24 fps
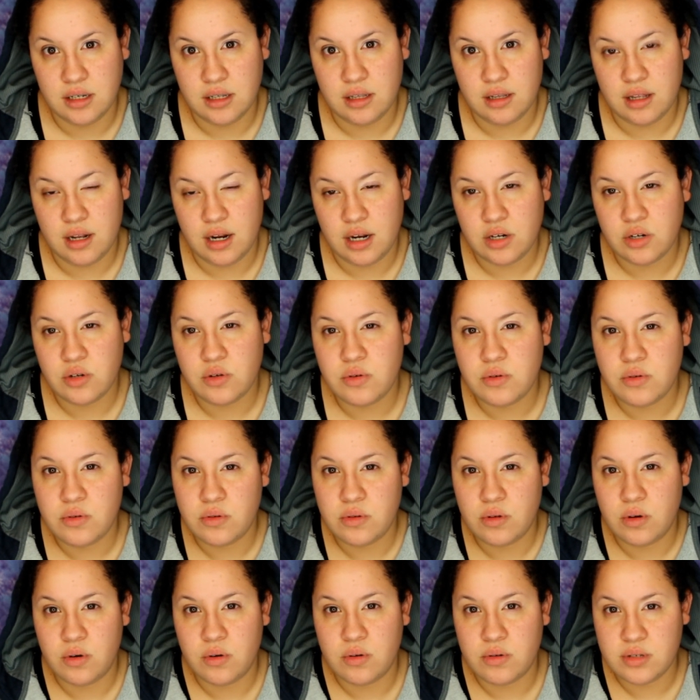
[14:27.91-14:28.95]
than I do
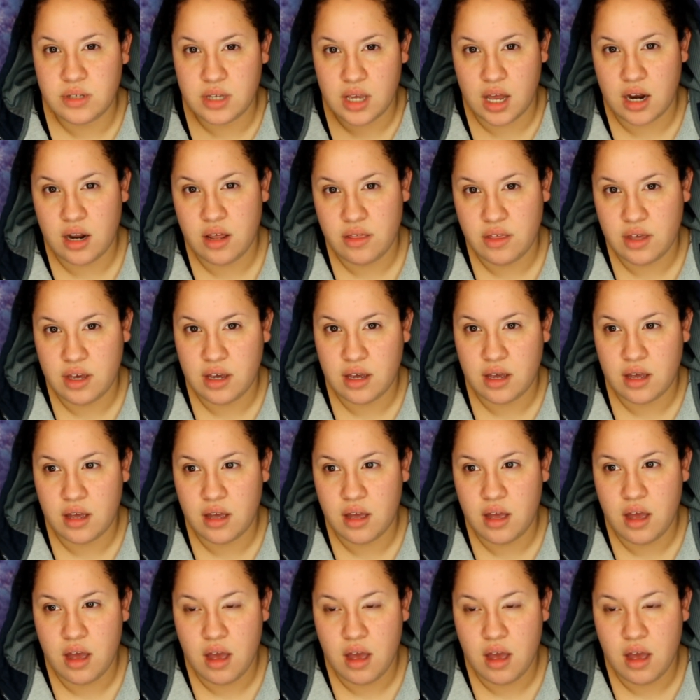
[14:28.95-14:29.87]
the whole Santa thing,